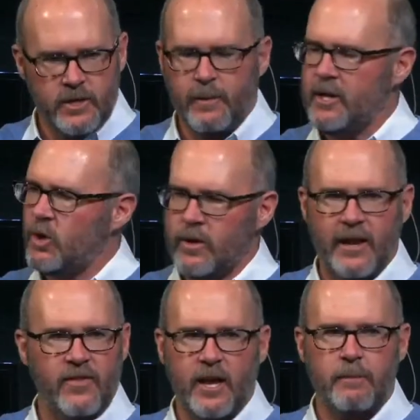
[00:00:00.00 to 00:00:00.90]
just come on, it's
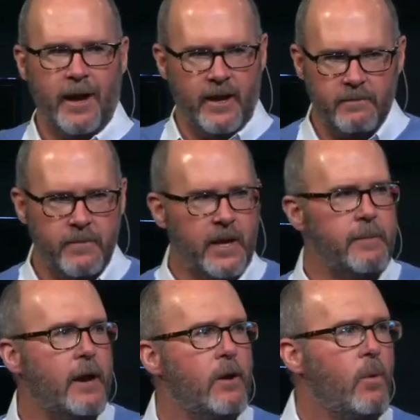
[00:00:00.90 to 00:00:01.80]
okay, think about
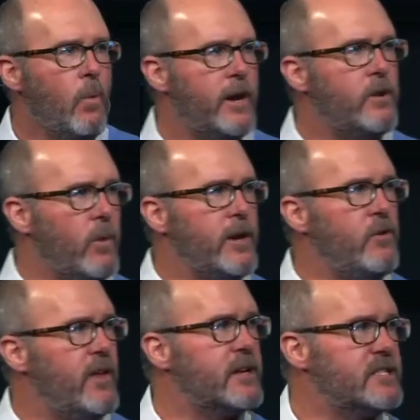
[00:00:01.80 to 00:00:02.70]
it. What do
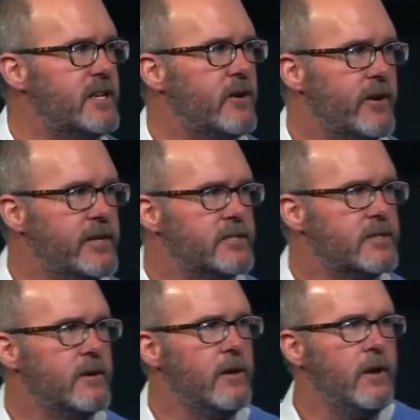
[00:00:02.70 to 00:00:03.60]
you think a sinner
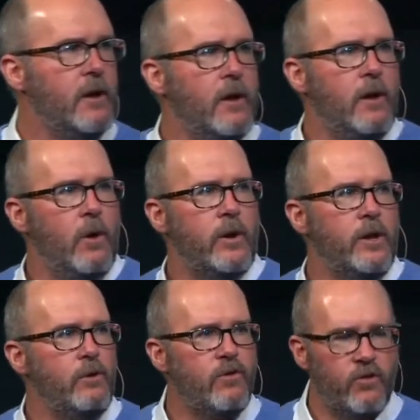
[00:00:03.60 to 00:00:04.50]
is?
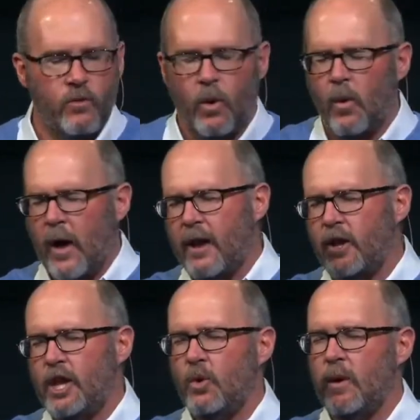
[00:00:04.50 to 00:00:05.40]
How
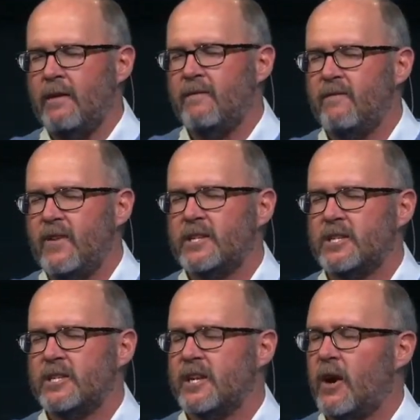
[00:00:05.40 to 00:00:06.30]
do you
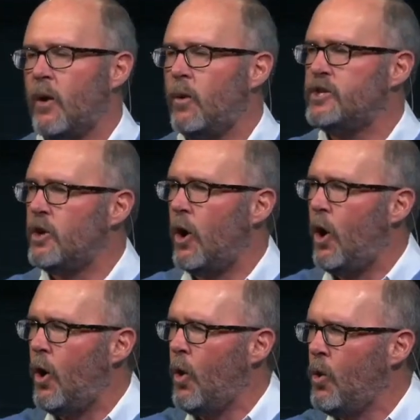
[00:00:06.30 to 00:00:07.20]
envision a sinner? I want you to
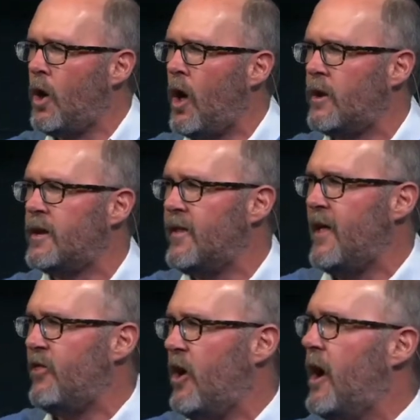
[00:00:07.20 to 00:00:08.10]
hold on to
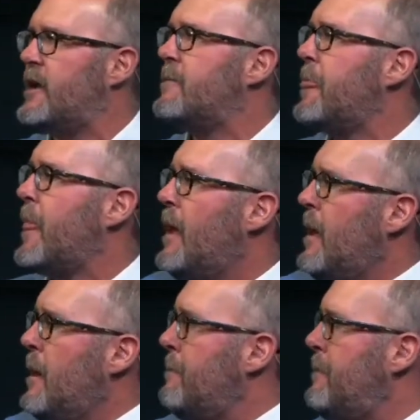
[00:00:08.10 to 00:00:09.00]
that thought,
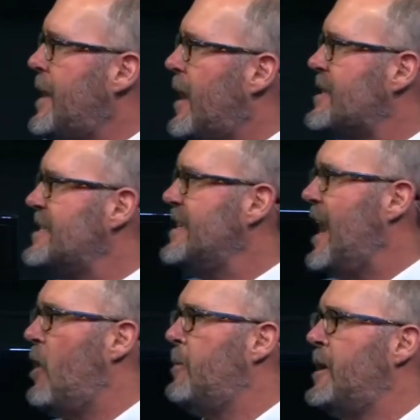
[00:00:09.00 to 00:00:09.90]
because
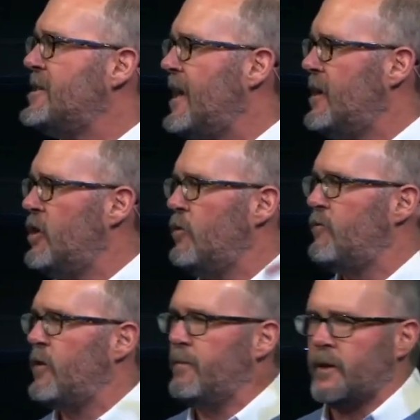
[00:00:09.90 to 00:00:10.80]
now I'm going to take you
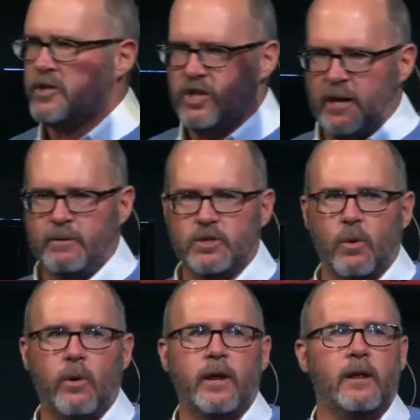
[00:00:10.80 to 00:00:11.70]
from the sheep
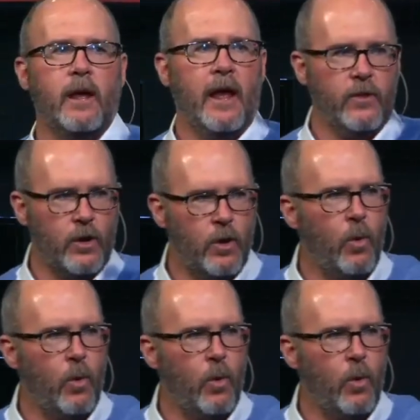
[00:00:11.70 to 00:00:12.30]
story and the